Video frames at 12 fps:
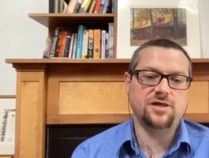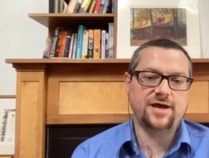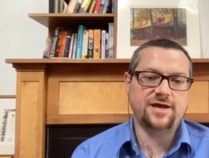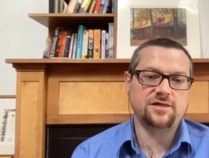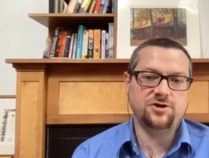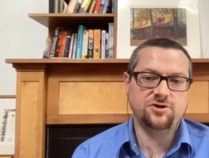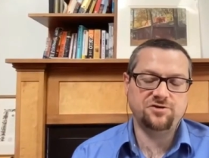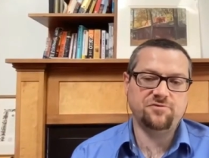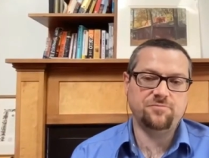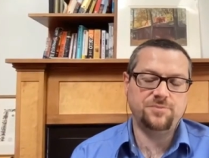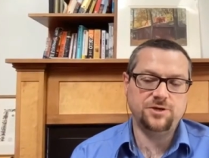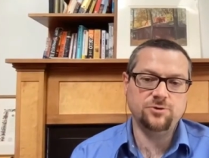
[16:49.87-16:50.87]
likelihood of
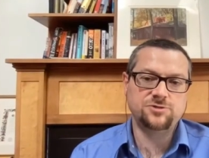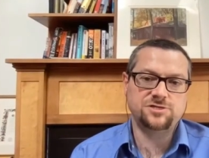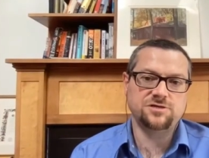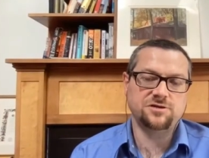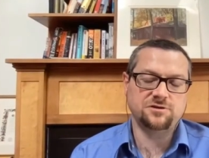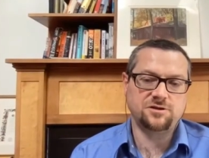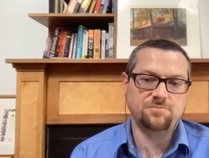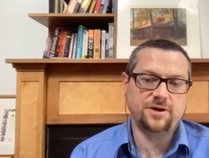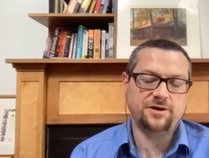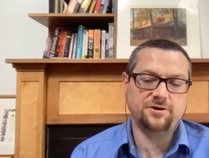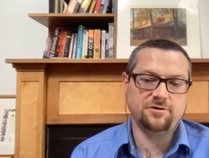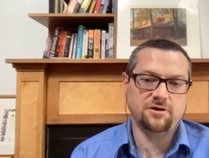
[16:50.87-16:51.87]
abuse and
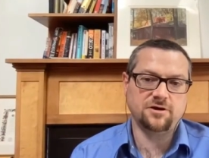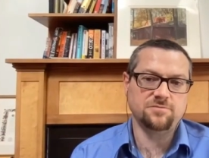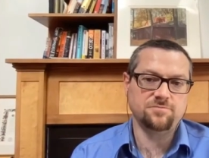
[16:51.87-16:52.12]
competitor on